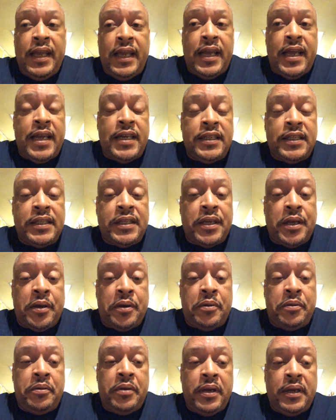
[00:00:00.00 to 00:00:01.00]
And
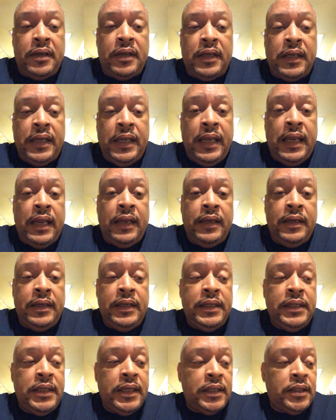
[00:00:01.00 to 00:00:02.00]
so he
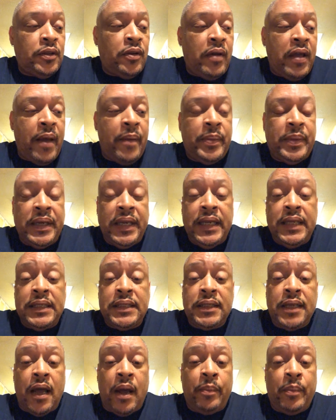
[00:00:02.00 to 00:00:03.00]
he just so happened to get
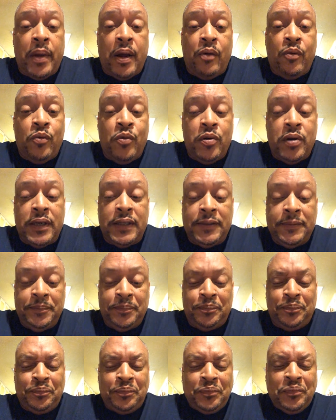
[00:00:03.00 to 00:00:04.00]
stopped by one,
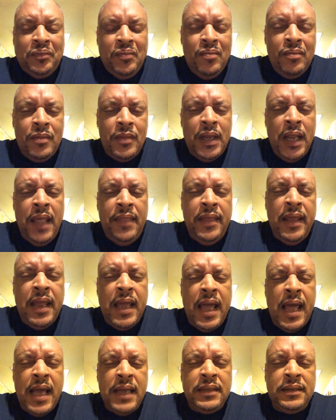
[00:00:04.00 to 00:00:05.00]
and he
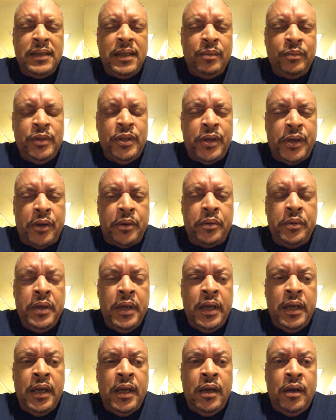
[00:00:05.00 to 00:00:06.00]
asked him, you know,
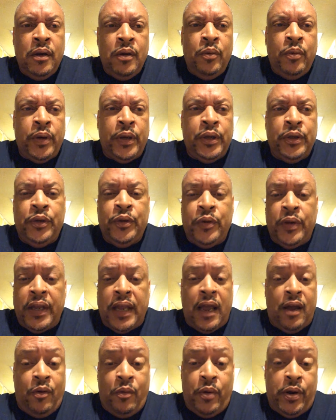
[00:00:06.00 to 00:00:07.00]
what are you doing
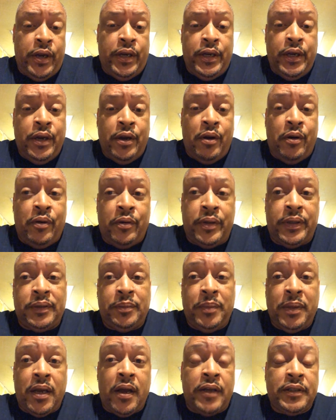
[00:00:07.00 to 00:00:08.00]
out where you're going
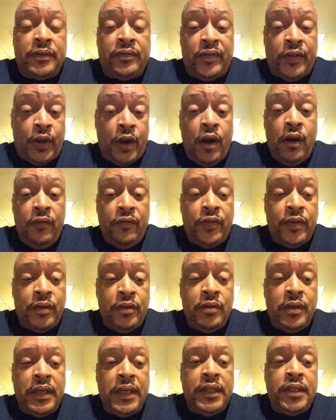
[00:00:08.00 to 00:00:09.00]
because of the
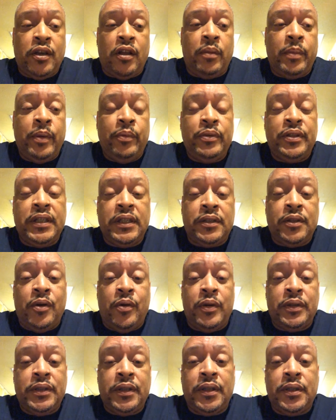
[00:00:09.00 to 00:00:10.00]
curfew? And he told him he was just
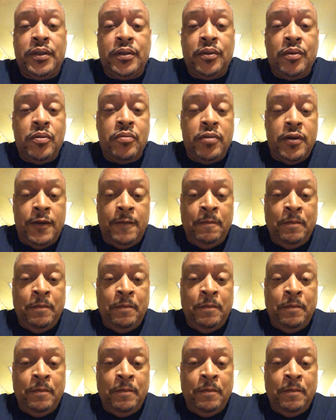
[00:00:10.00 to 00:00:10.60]
going to the store.